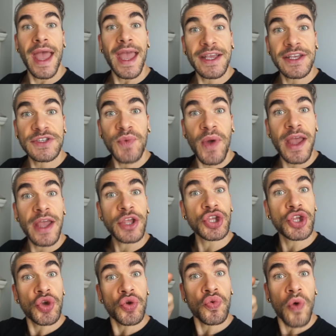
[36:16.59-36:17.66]
Hey, guess what?
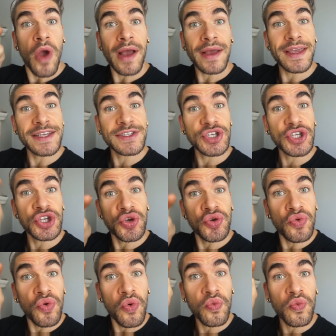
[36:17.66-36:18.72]
You rock. Yes,
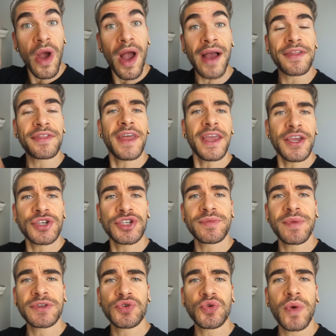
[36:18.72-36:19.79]
you rock. Thank you
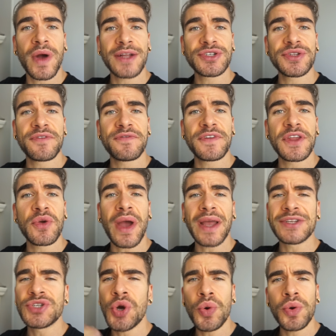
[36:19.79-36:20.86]
so much for watching the video. I
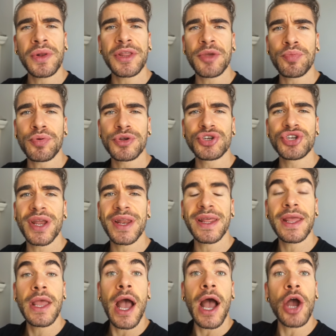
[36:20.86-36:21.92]
totally appreciate
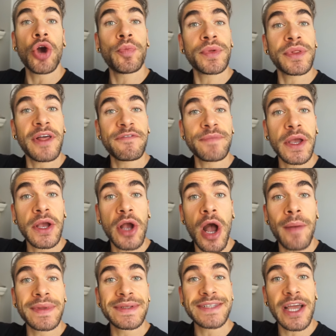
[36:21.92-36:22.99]
it. I hope you left me a
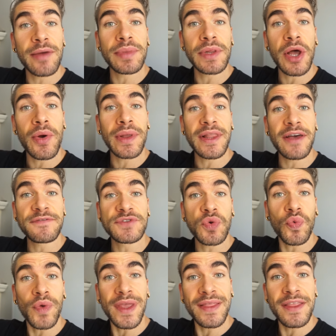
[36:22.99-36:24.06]
comment down below. I love to
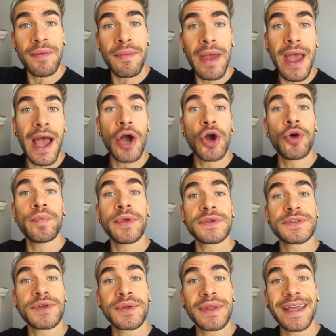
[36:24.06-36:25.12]
read them. I hope you
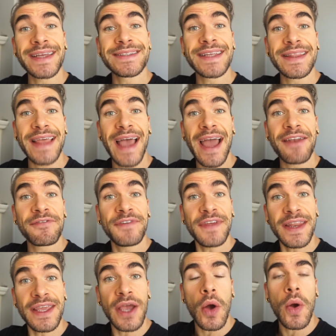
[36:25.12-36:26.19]
also liked that
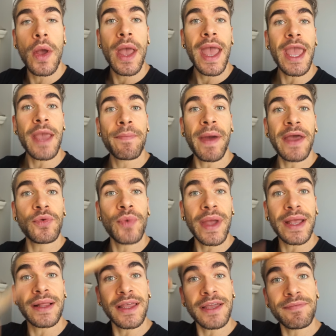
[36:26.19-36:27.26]
video. Hey, by the
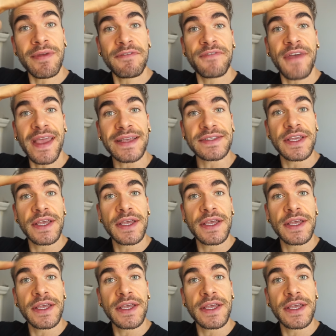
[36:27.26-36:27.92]
way, click my face.